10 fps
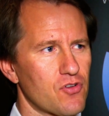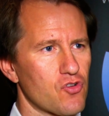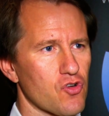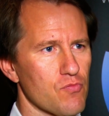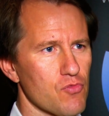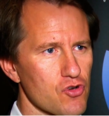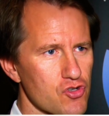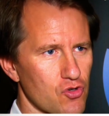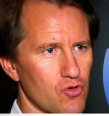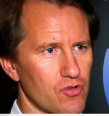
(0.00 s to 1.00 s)

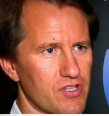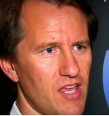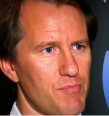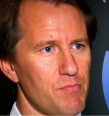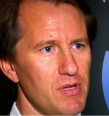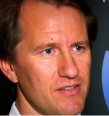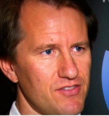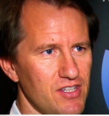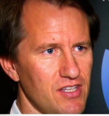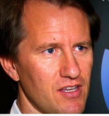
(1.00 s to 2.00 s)
commercial
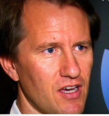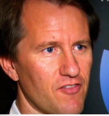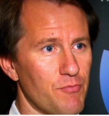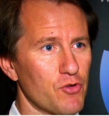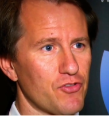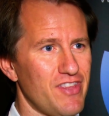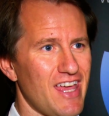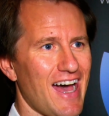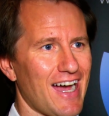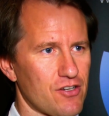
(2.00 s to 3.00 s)
capability of most of
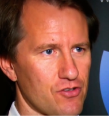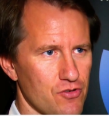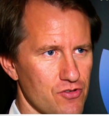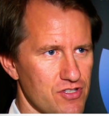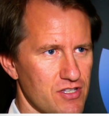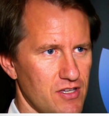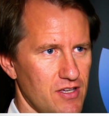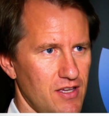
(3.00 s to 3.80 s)
the actors